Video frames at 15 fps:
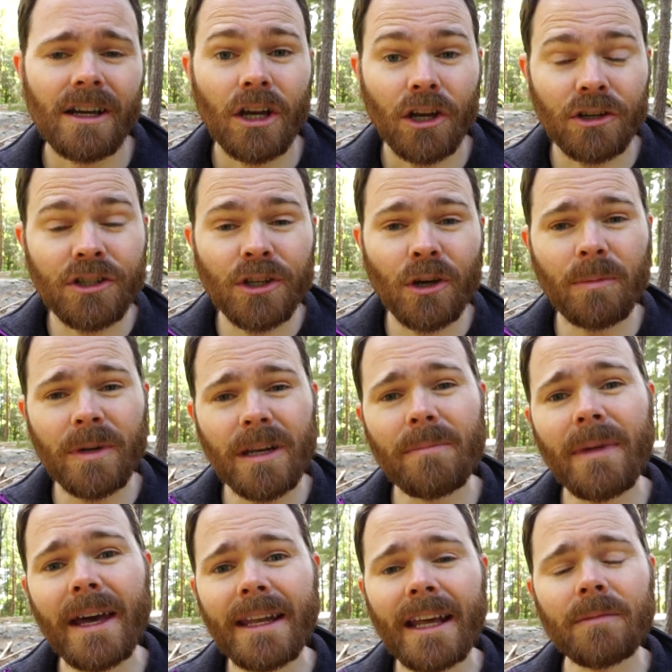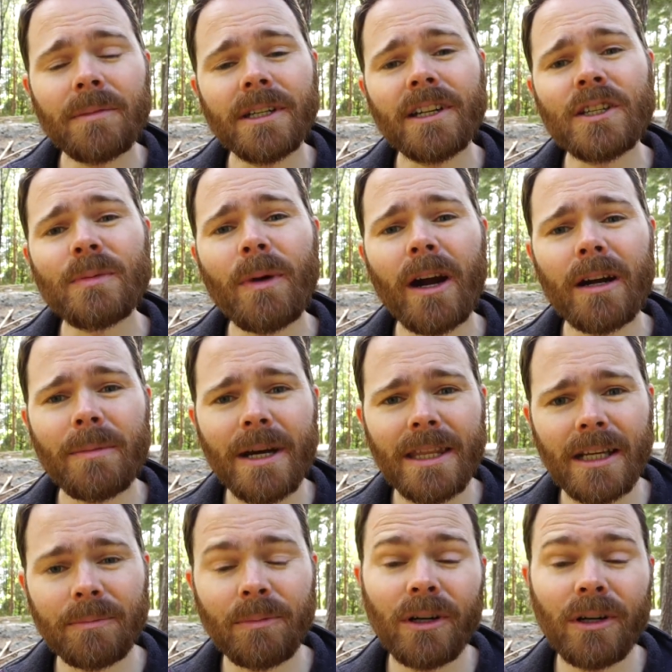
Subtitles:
Because so many men had been inspired by that